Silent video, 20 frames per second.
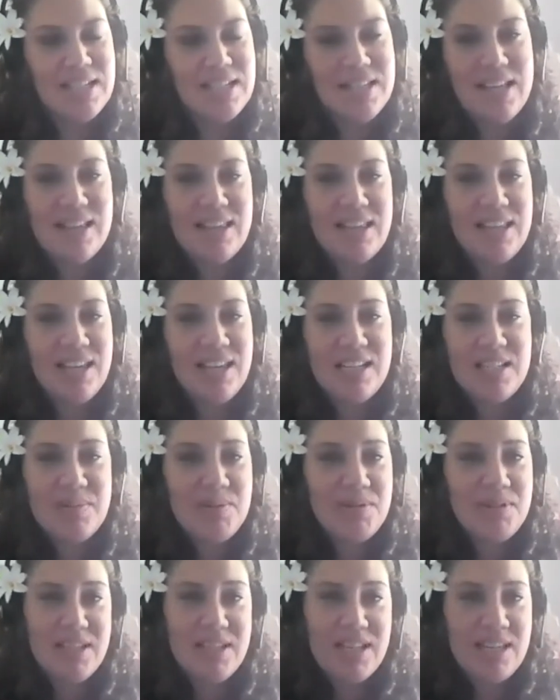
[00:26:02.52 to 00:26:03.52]
that the
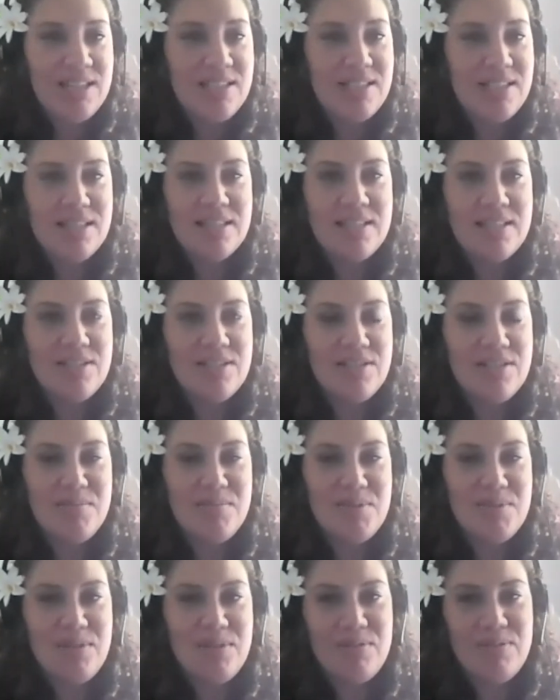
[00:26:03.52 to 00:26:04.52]
expertise in
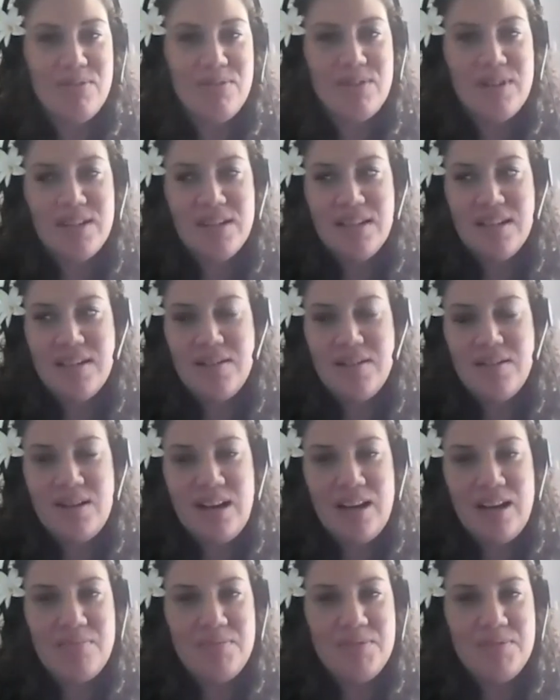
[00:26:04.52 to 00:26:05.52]
terms of
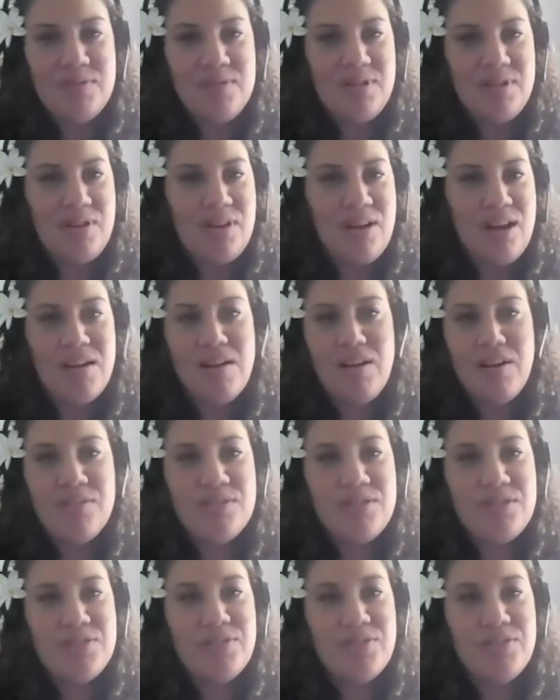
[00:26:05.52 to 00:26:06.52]
our
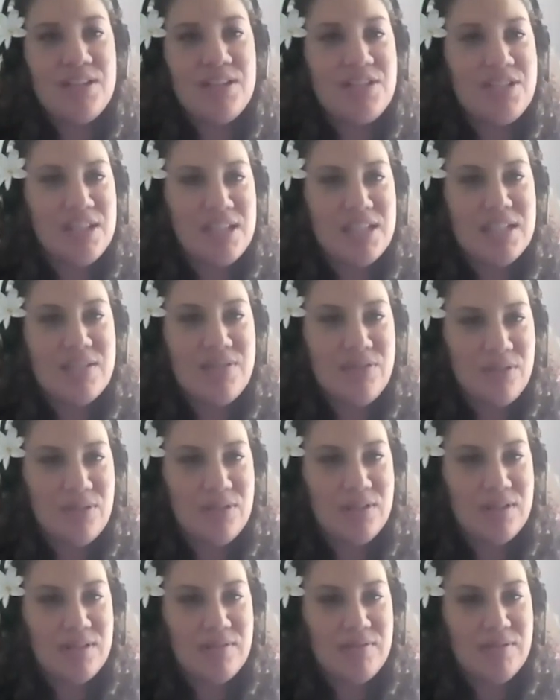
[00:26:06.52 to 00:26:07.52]
own strategies
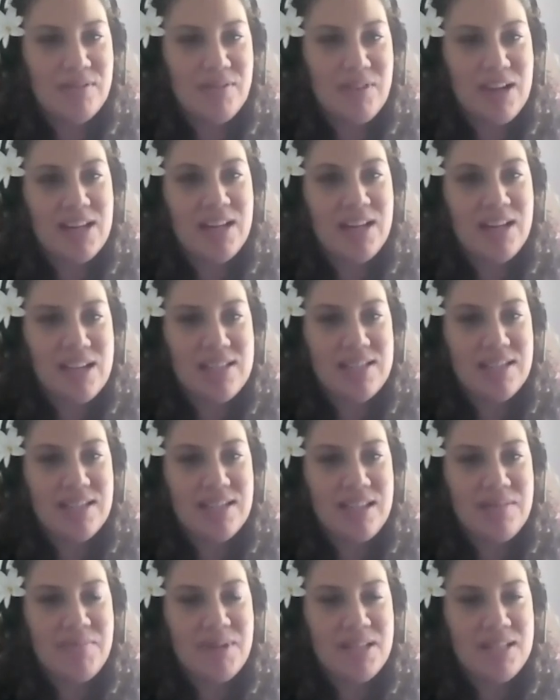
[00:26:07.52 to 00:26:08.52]
for
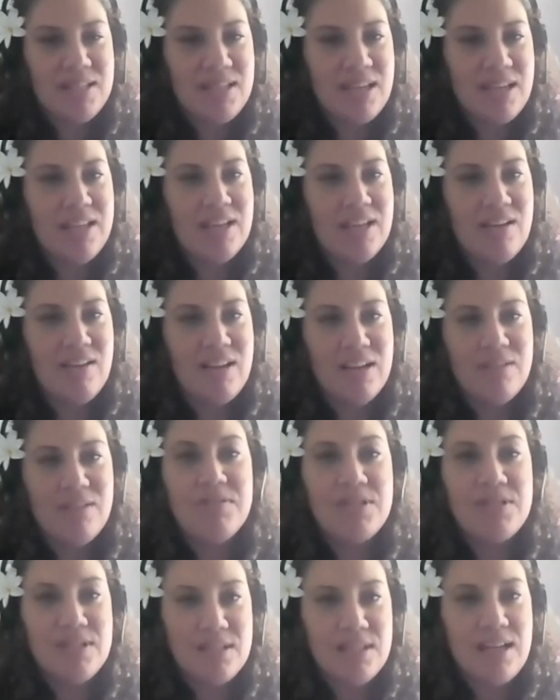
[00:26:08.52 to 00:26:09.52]
revitalizing and maintaining our
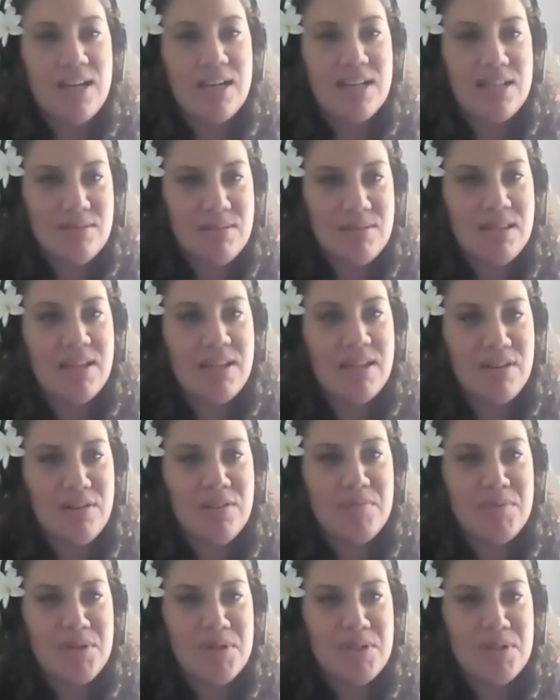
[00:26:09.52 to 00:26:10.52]
languages lies within our
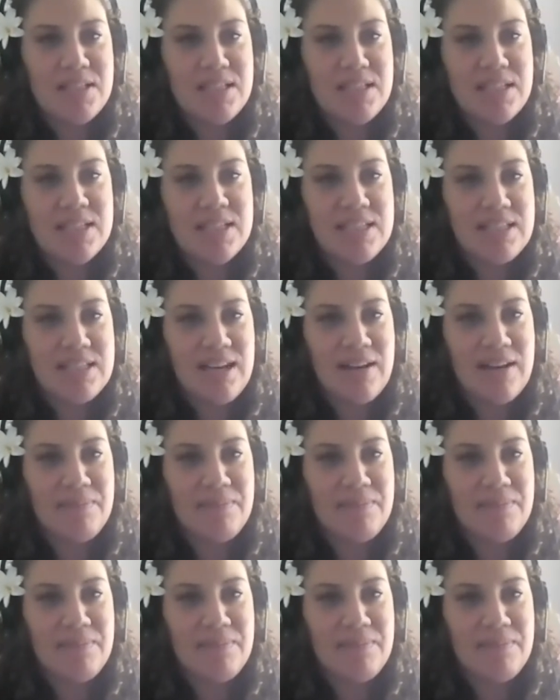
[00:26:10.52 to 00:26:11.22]
communities.